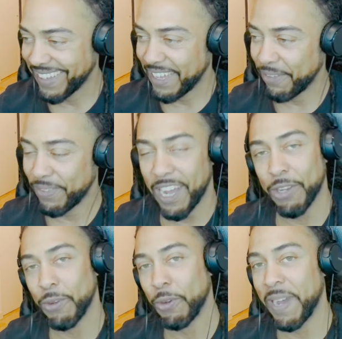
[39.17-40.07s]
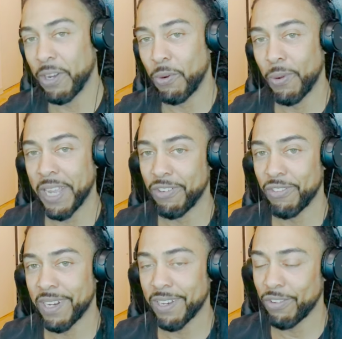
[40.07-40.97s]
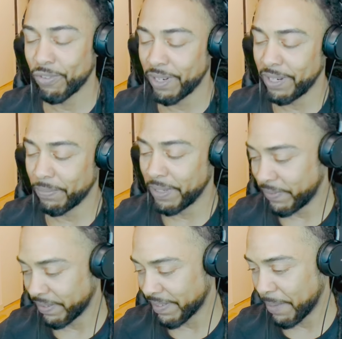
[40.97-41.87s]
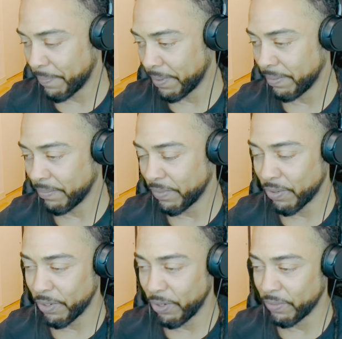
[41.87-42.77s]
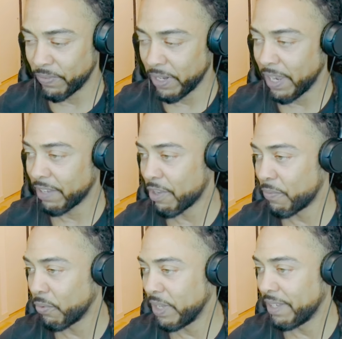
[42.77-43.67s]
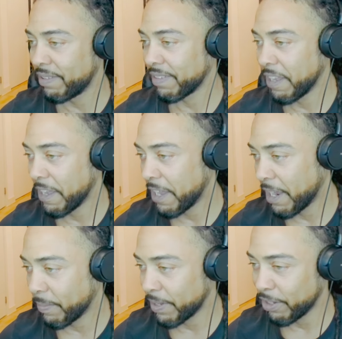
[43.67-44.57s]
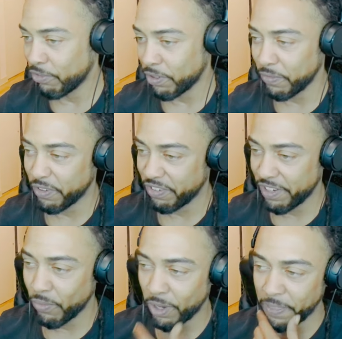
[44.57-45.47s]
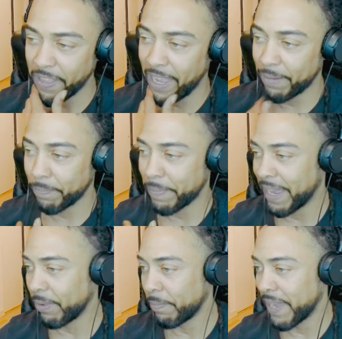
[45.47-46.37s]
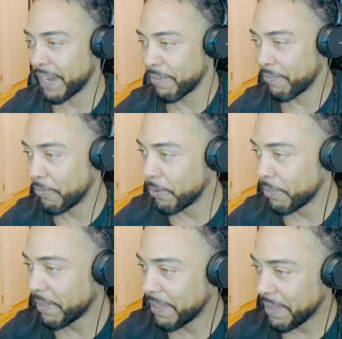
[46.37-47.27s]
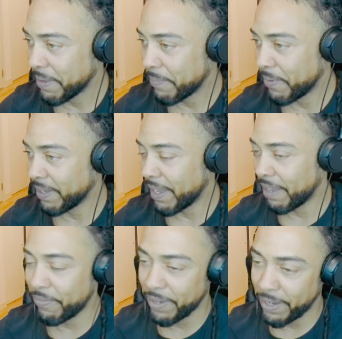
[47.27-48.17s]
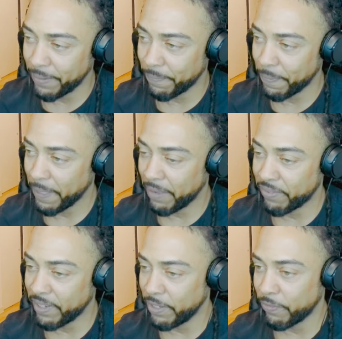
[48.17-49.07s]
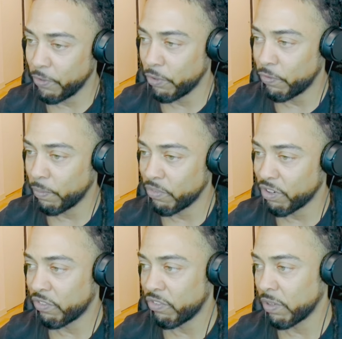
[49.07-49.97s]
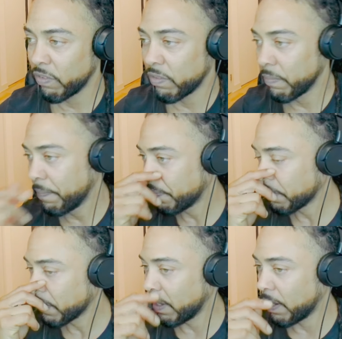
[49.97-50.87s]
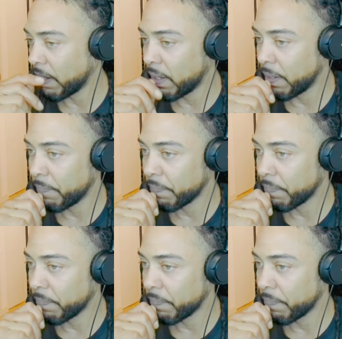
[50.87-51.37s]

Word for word: if y'all don't know about the whole Kendrick and Drake beef that's happened going on for the last couple of weeks, um, Kendrick officially won that battle back and forth. But I find I've seen a few from Josh Johnson. Um,